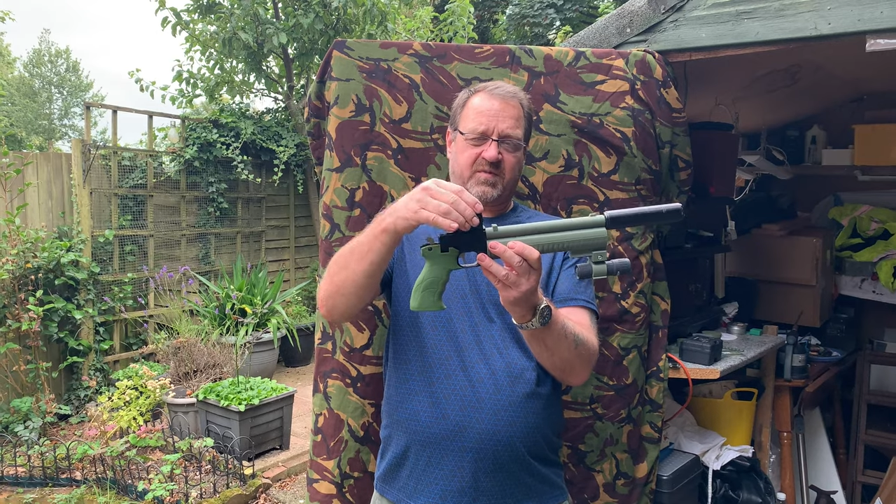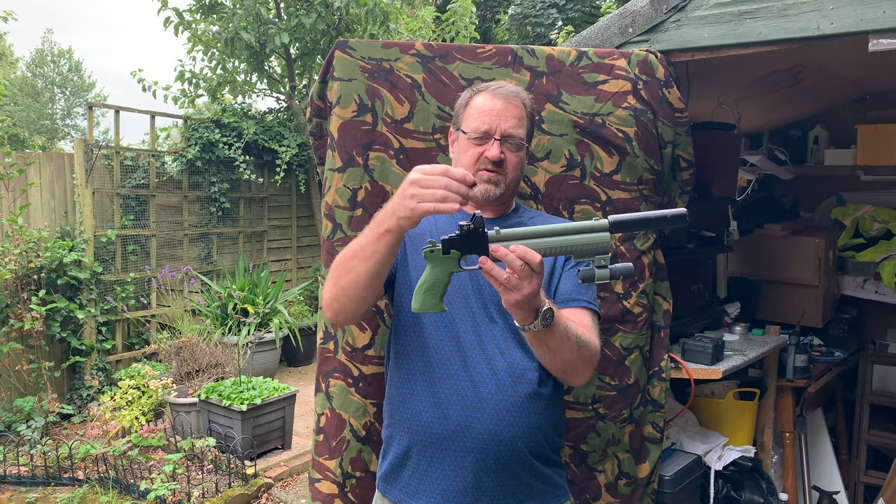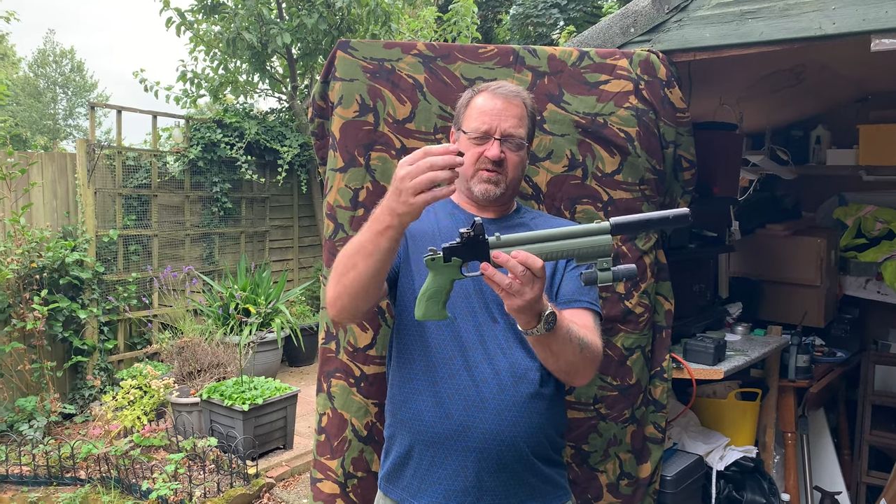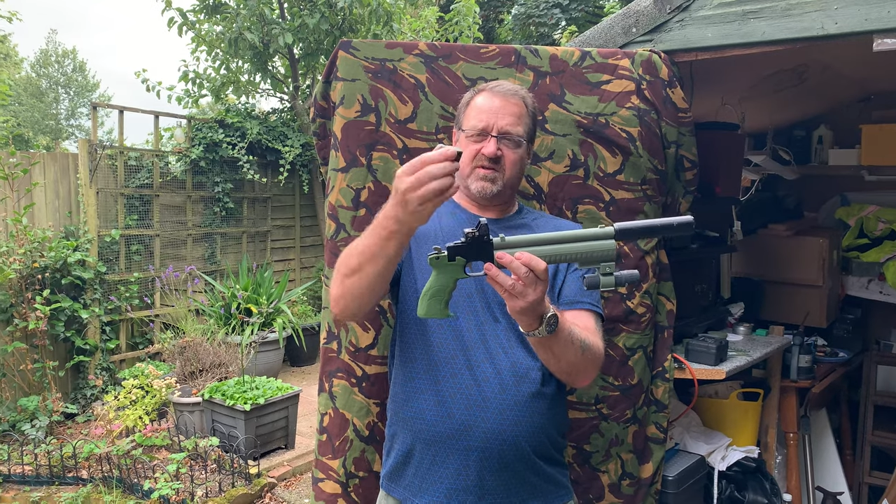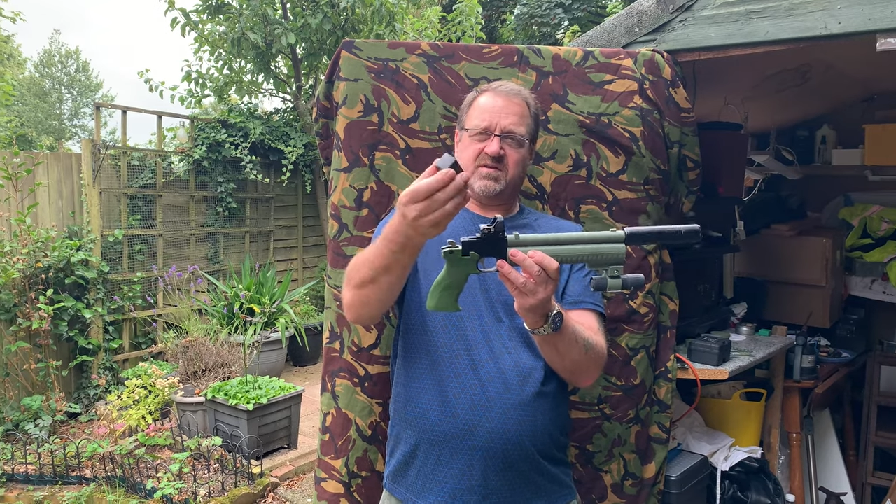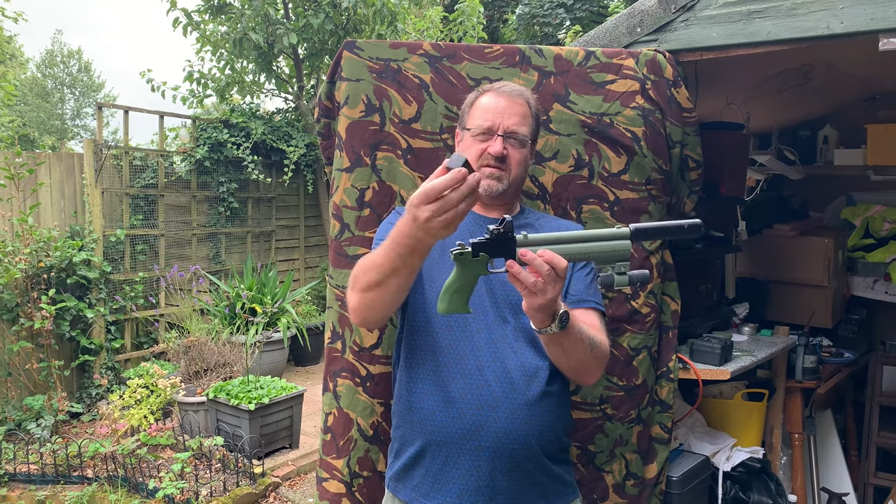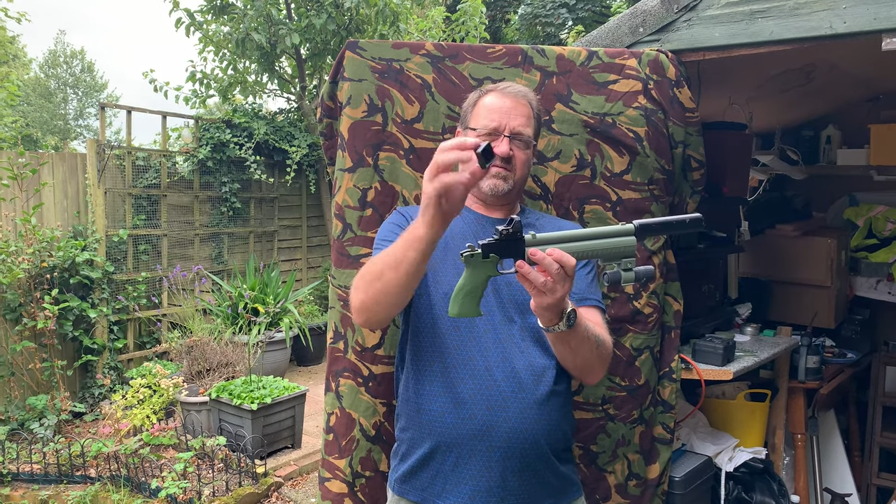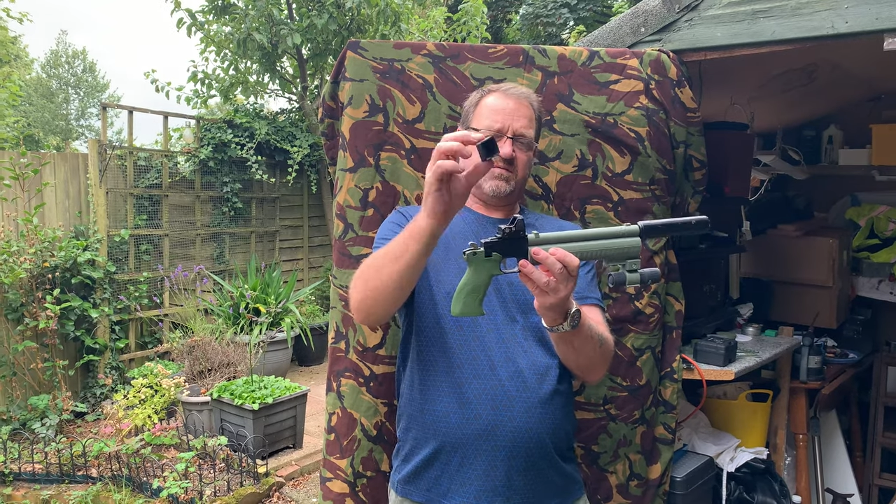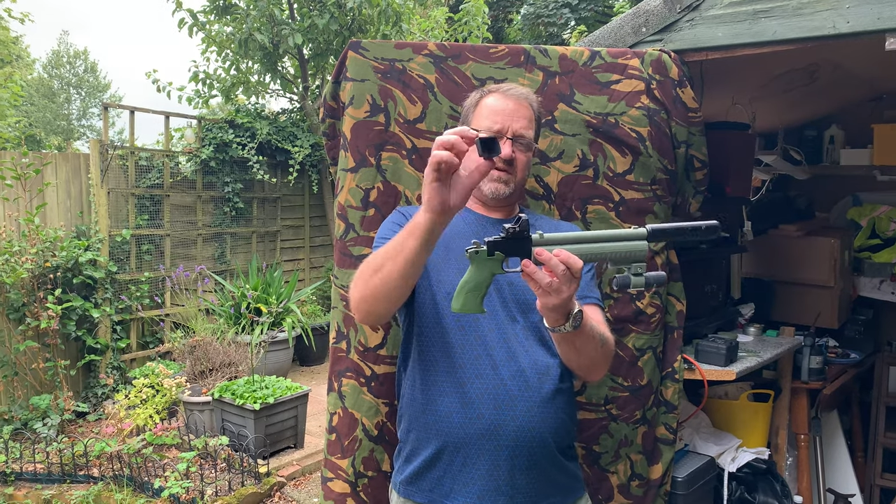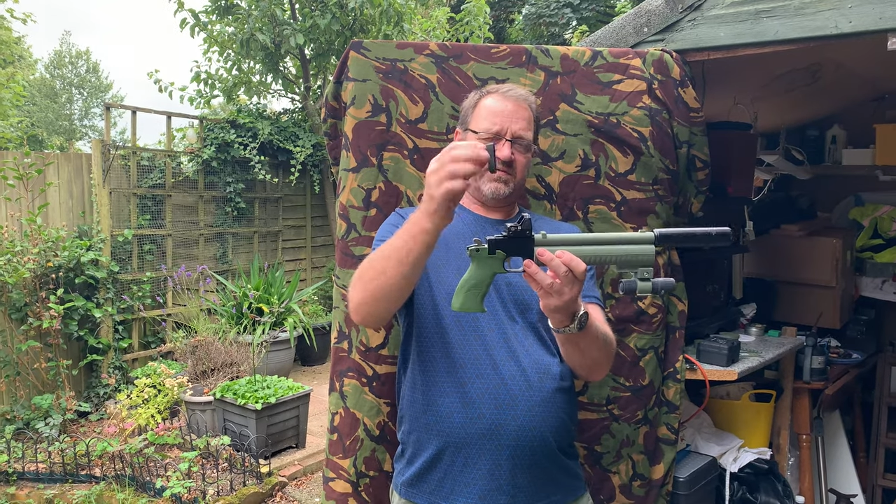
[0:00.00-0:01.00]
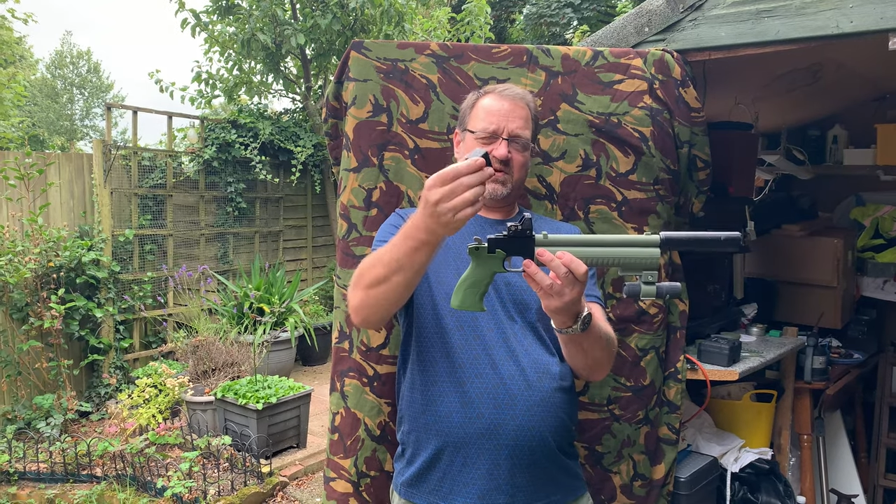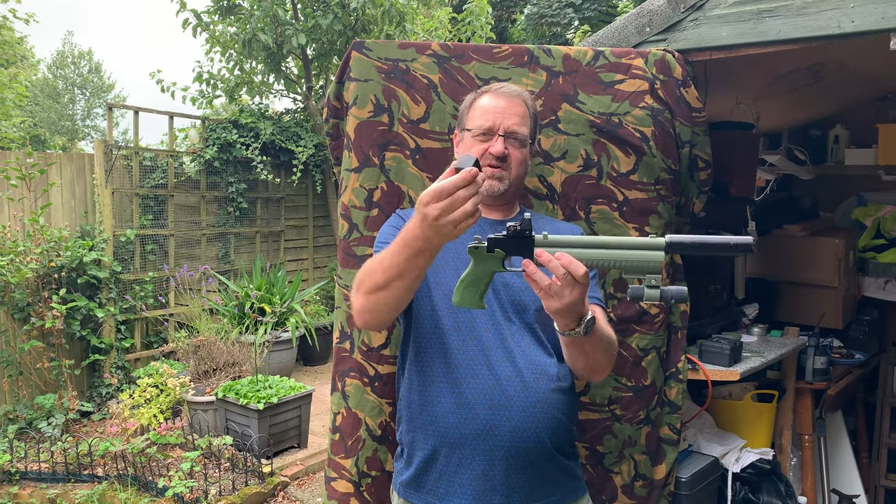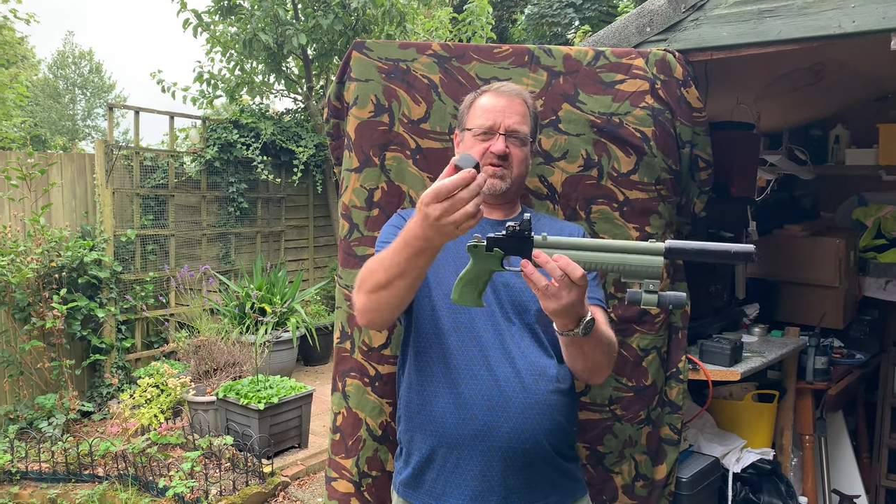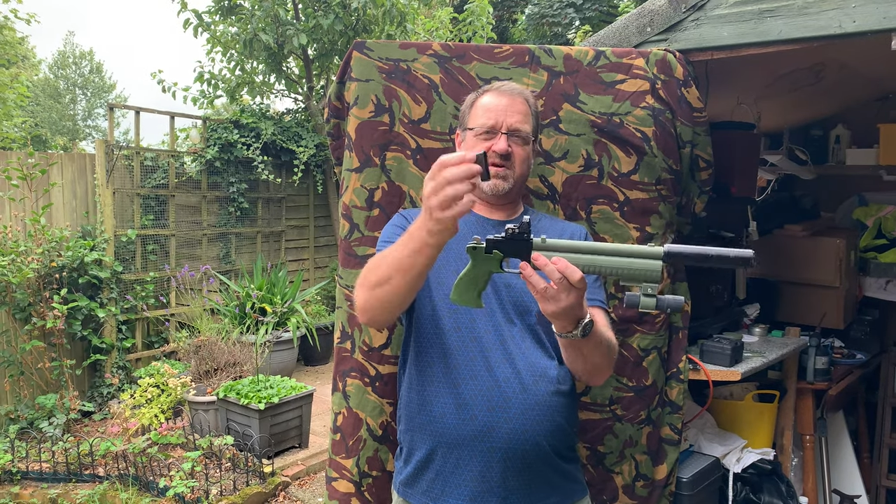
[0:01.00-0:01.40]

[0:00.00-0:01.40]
so First of all, just